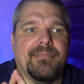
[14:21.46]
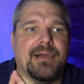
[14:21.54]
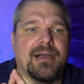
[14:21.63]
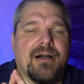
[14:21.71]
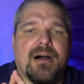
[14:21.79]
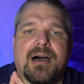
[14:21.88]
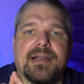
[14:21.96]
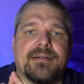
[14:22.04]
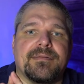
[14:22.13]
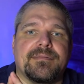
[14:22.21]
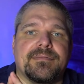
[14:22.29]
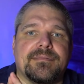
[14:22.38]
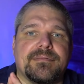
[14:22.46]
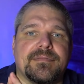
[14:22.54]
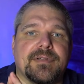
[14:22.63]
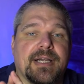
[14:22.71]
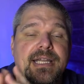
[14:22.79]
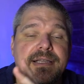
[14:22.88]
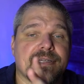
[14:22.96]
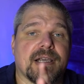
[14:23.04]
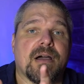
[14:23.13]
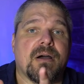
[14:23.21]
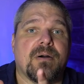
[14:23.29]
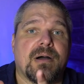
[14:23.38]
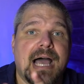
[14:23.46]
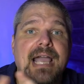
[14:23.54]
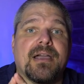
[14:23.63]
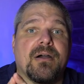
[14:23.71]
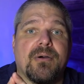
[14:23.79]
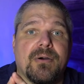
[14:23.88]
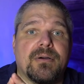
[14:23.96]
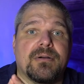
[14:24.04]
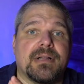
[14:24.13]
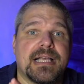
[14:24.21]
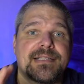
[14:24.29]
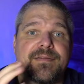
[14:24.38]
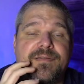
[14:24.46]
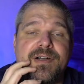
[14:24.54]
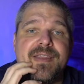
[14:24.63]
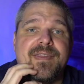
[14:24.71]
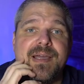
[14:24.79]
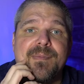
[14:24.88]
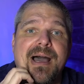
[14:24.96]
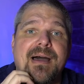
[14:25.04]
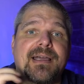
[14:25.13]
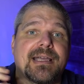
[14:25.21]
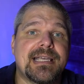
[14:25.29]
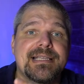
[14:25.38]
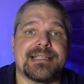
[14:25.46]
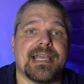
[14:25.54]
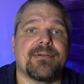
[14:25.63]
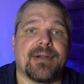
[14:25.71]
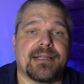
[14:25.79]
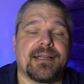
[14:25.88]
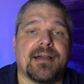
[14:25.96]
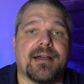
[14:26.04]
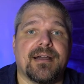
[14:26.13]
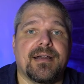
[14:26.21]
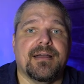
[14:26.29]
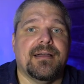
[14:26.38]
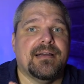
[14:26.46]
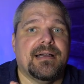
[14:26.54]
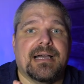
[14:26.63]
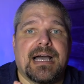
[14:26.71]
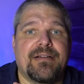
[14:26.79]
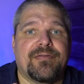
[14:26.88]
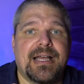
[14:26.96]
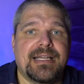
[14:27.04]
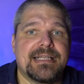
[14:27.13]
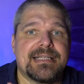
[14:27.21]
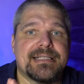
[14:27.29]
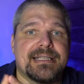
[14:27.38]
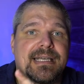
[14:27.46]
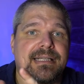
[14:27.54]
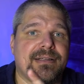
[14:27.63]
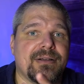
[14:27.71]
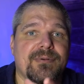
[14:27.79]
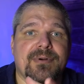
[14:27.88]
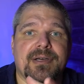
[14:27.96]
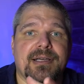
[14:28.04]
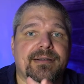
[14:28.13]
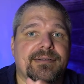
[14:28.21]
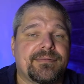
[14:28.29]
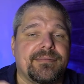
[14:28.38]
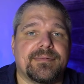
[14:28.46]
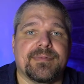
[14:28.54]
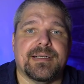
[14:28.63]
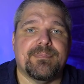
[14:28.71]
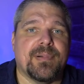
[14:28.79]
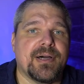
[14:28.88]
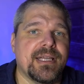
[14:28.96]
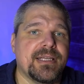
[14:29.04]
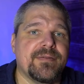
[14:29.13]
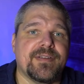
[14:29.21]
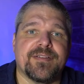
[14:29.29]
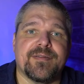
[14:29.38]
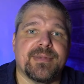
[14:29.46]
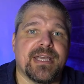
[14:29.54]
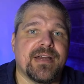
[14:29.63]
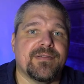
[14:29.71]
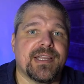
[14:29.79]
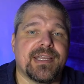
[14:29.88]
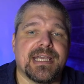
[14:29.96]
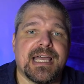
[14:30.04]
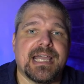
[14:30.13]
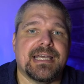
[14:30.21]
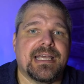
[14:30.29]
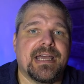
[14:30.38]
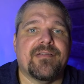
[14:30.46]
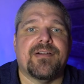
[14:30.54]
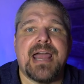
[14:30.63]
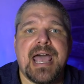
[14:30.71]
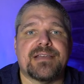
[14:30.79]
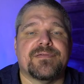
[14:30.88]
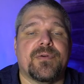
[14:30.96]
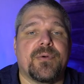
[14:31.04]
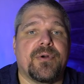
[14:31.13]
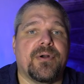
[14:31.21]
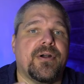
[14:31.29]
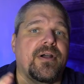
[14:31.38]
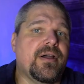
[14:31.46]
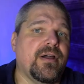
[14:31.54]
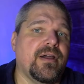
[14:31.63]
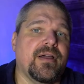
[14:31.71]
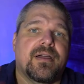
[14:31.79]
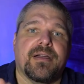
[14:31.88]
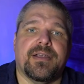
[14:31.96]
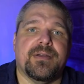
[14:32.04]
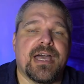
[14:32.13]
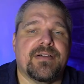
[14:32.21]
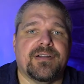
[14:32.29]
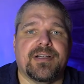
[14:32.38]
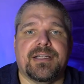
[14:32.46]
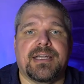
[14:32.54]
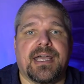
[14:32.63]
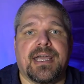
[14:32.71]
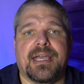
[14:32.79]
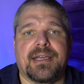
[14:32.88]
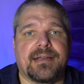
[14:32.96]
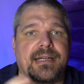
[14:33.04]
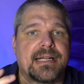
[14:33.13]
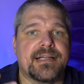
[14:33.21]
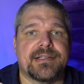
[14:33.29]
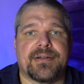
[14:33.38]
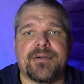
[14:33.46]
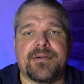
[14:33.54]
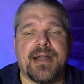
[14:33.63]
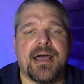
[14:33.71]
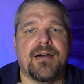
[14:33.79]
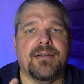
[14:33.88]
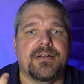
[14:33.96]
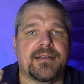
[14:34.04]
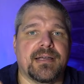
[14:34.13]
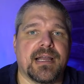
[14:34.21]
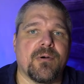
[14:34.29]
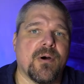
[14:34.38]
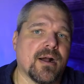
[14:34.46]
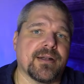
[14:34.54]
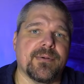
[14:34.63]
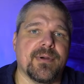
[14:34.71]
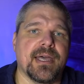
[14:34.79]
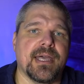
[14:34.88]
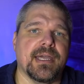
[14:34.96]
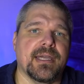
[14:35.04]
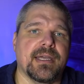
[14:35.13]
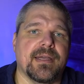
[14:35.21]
gone. No, he doesn't go. I go. That's the funny thing about it. He stayed right there. I finally just said, you know what, buddy, you've given me everything I could ever ask for. You have a good day. And I just turned around and I walked away.